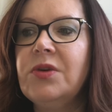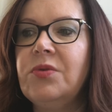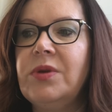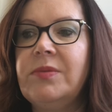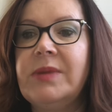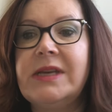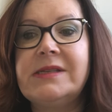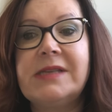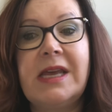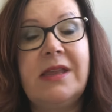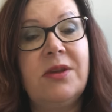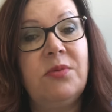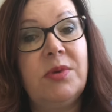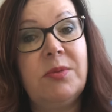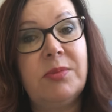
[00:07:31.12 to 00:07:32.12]
We may say
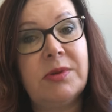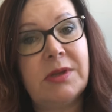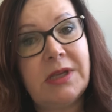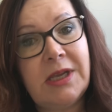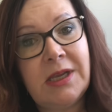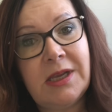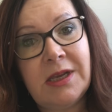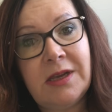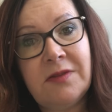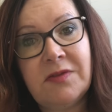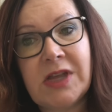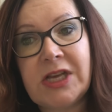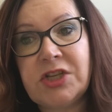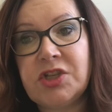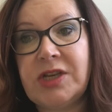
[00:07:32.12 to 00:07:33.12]
that we believe,
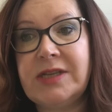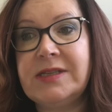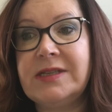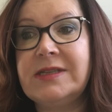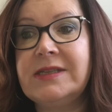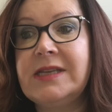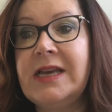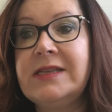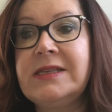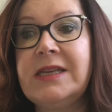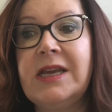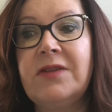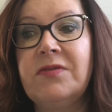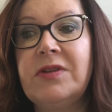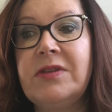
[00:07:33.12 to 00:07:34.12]
like Genesis says, that
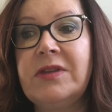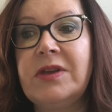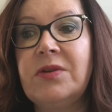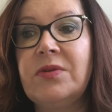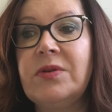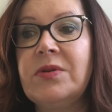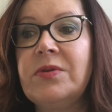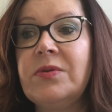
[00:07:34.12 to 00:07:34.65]
everything